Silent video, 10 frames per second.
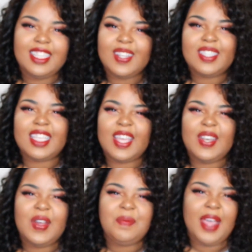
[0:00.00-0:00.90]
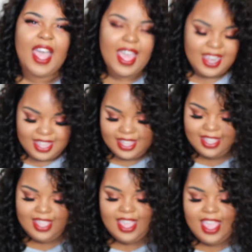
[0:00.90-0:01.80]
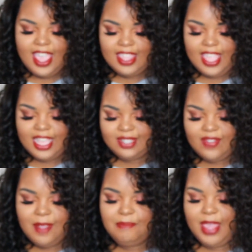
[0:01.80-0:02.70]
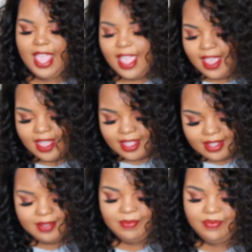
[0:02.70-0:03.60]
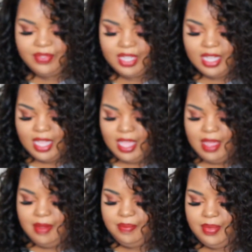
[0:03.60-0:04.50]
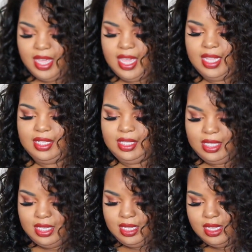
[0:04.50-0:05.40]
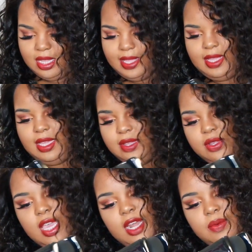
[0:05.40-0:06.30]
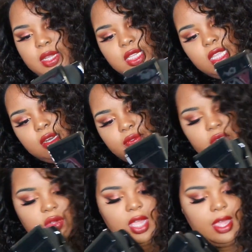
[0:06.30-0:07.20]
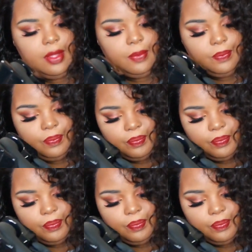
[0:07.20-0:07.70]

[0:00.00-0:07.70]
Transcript: don't tell nobody. That's for me. But, okay, I don't want anything to fall out.